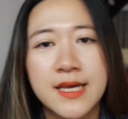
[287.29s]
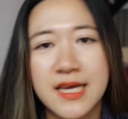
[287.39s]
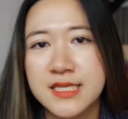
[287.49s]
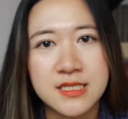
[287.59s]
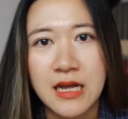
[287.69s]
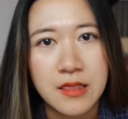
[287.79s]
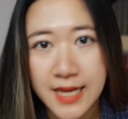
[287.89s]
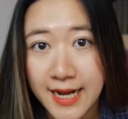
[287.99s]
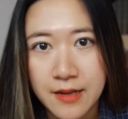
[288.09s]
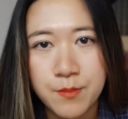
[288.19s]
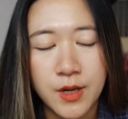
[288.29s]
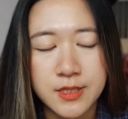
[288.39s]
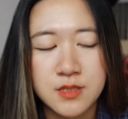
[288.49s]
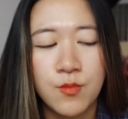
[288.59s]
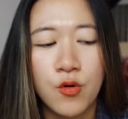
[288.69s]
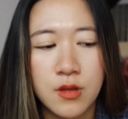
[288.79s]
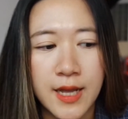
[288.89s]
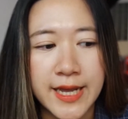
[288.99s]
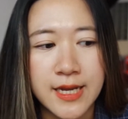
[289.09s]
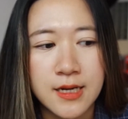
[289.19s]
It's not that, but it's more
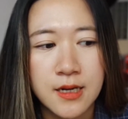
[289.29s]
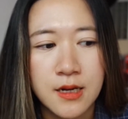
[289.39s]
like